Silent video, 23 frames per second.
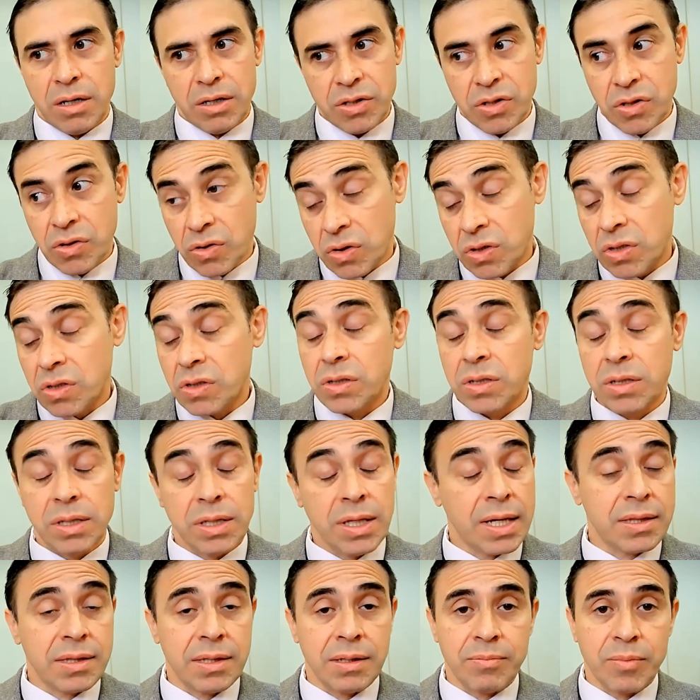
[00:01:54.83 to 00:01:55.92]
You could
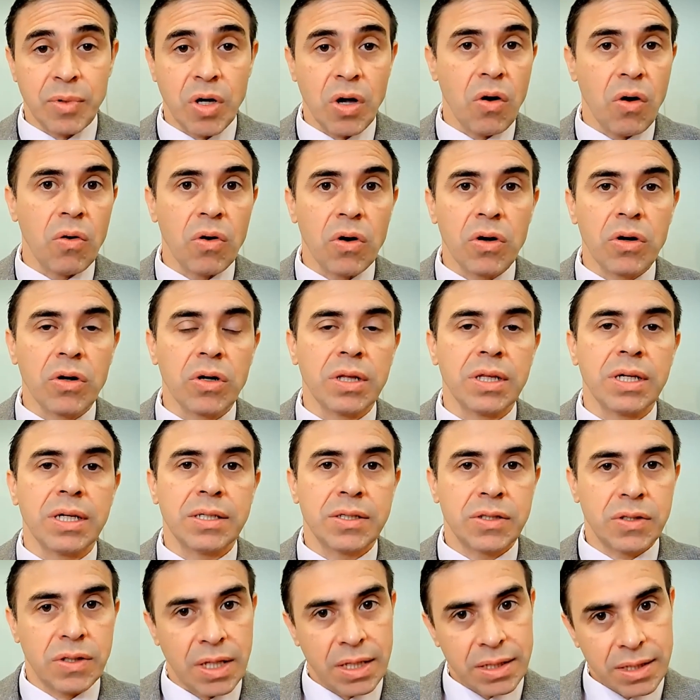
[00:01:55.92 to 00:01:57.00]
let them go early
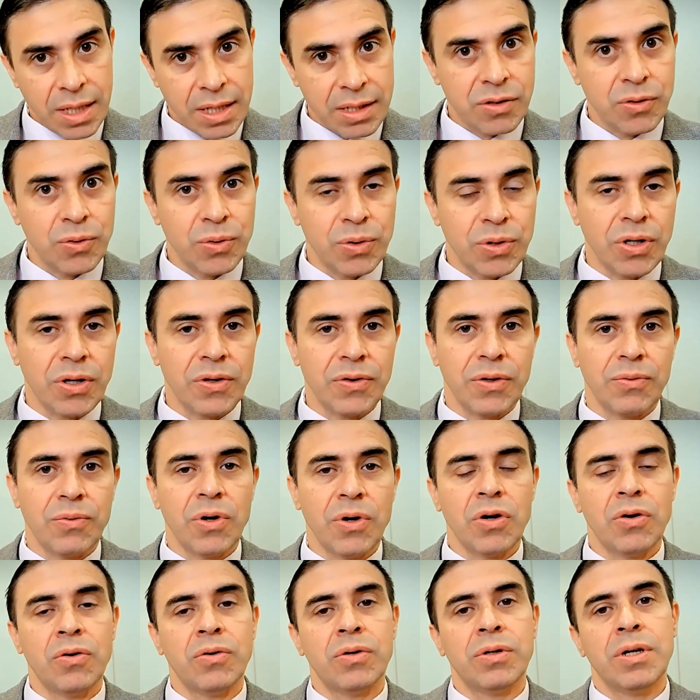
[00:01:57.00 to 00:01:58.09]
so that they do it on their
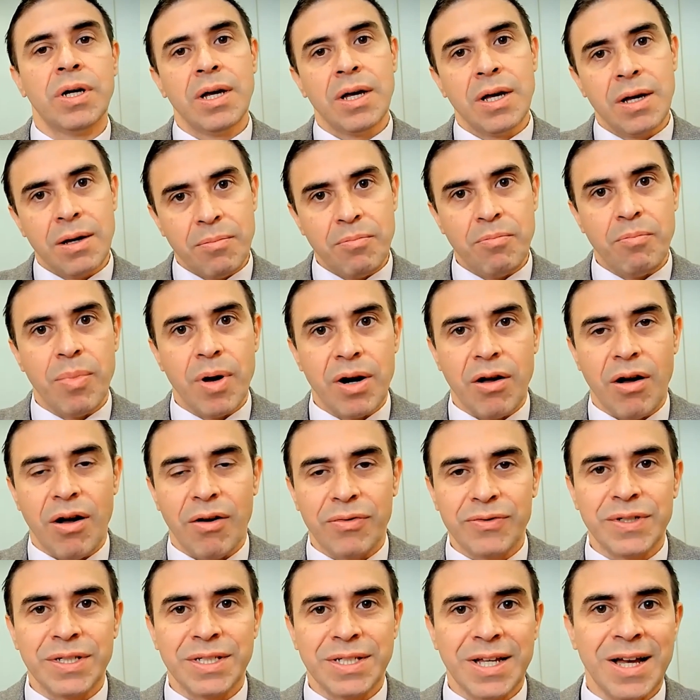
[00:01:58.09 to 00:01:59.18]
own, but
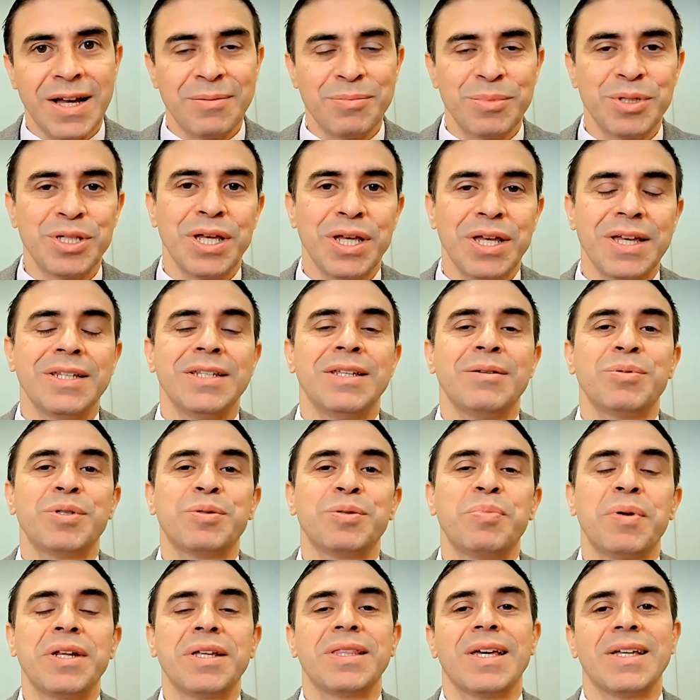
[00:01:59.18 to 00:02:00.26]
oftentimes they end up
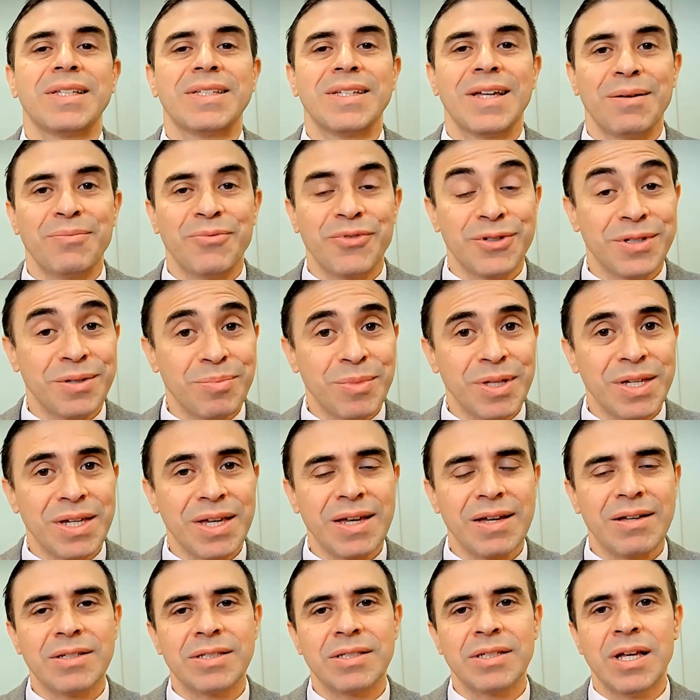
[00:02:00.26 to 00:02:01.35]
spending that time for something
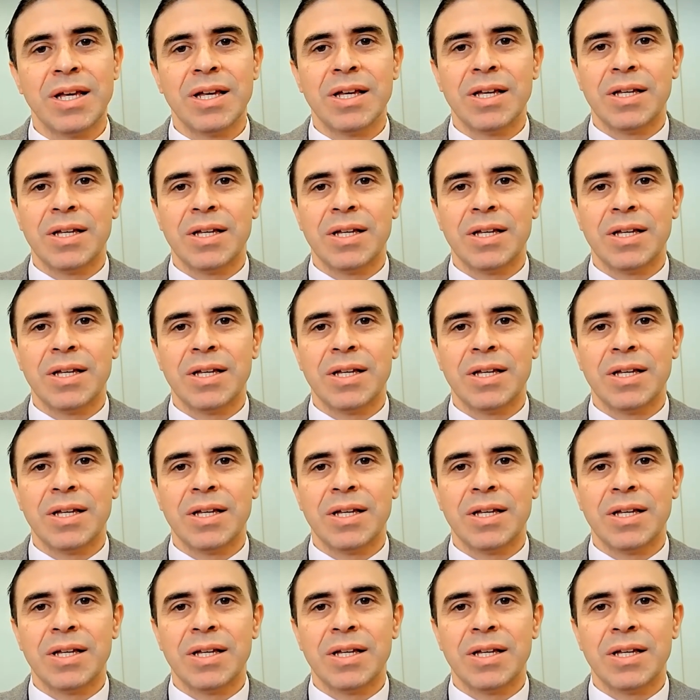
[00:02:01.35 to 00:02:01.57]
else.